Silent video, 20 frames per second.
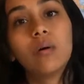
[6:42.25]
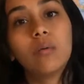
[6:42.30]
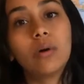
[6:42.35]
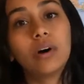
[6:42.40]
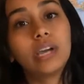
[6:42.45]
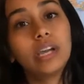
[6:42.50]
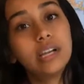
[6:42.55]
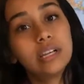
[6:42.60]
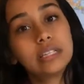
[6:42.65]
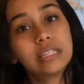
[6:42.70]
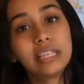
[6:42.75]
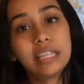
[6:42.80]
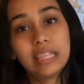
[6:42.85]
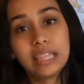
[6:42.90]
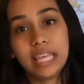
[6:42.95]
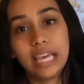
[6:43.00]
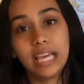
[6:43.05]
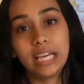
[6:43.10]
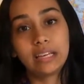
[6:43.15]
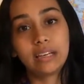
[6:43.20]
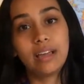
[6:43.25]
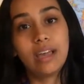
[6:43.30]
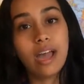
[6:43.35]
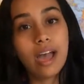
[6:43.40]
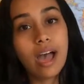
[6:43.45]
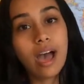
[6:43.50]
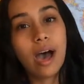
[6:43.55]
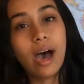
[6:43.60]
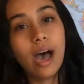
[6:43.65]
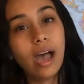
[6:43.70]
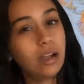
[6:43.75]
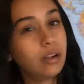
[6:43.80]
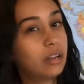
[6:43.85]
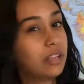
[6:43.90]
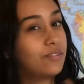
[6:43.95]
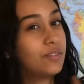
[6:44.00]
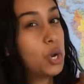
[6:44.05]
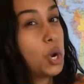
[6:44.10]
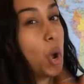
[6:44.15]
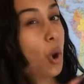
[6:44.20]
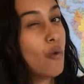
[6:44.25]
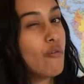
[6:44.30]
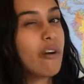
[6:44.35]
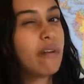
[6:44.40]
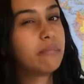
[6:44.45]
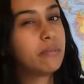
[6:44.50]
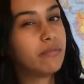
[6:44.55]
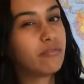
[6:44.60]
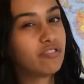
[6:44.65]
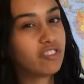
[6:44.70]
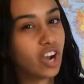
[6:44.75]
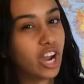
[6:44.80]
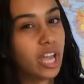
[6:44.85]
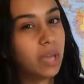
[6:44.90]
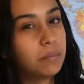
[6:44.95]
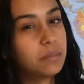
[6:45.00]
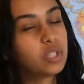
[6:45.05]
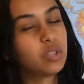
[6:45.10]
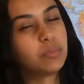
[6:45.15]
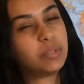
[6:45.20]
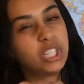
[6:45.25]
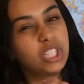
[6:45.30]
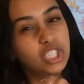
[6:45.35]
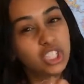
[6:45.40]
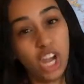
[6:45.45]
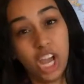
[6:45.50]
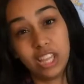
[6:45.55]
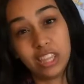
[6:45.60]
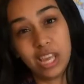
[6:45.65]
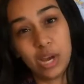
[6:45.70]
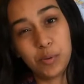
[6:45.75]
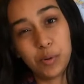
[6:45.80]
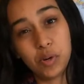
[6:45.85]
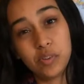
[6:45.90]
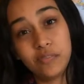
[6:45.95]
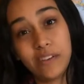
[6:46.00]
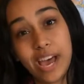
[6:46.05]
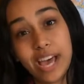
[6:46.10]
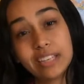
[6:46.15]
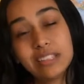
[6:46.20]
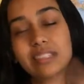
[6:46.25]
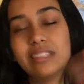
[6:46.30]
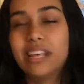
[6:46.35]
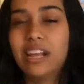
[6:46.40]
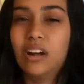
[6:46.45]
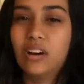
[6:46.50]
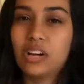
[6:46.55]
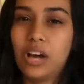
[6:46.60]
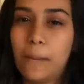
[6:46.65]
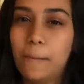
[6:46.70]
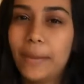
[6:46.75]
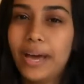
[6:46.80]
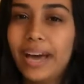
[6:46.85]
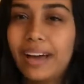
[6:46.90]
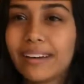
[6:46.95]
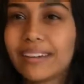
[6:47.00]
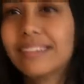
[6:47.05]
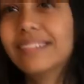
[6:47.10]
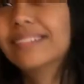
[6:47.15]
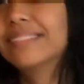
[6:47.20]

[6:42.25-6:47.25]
Well, here's the thing. I don't even know if I'm in frame, so I'm gonna check that real fast, then I'll come back.